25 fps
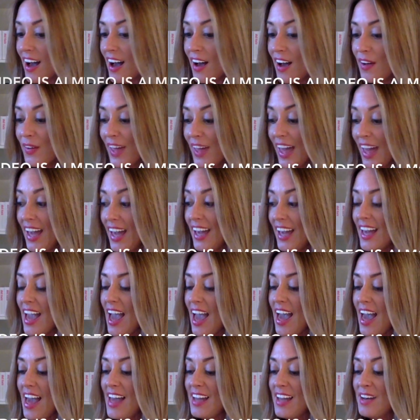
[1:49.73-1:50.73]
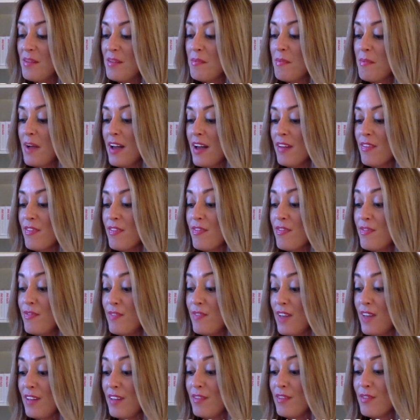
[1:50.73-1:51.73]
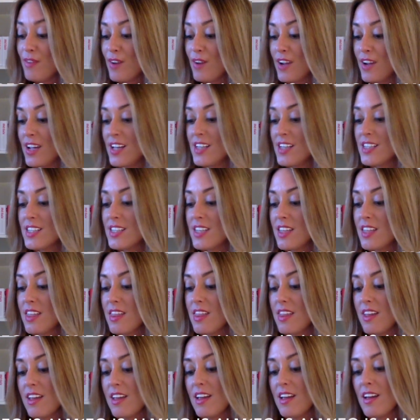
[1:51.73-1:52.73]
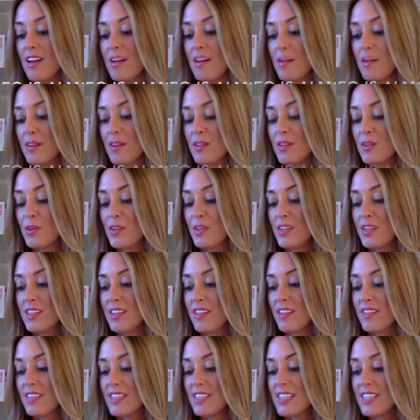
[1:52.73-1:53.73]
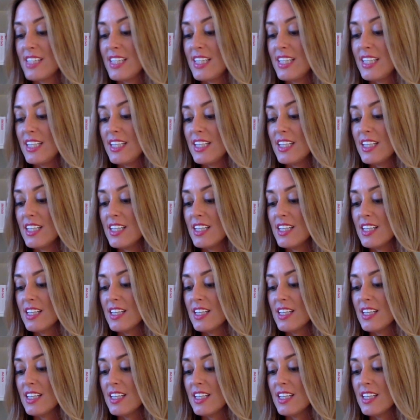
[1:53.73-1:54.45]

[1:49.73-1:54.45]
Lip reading: Okay, and my favorite thing about 2017